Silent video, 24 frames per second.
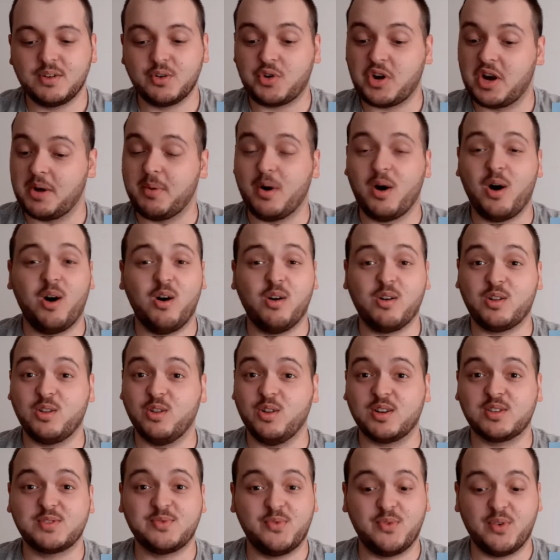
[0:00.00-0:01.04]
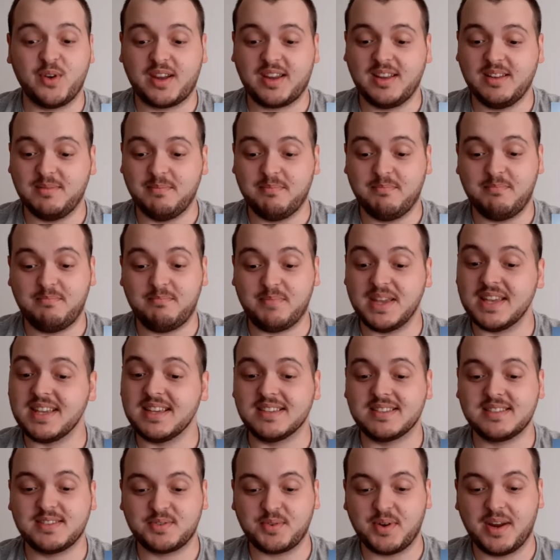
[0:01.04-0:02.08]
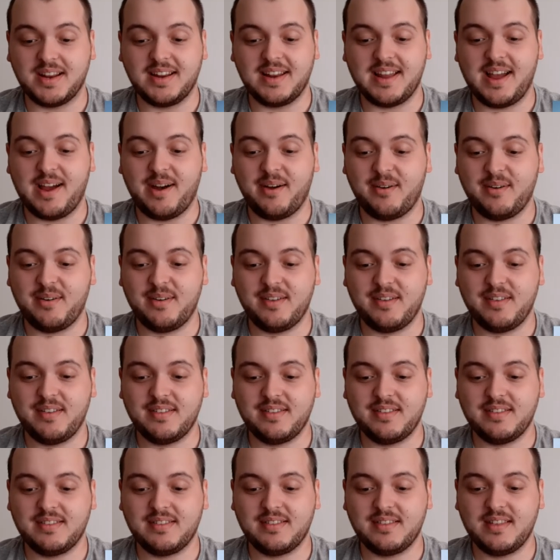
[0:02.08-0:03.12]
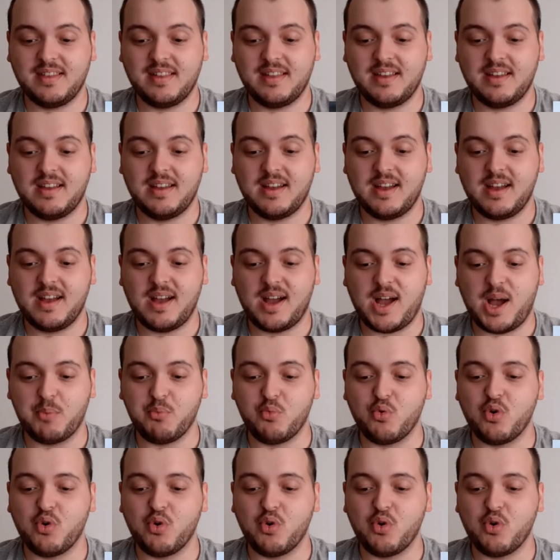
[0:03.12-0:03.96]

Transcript: Incredible Hulk looks freaking beast right now. I'm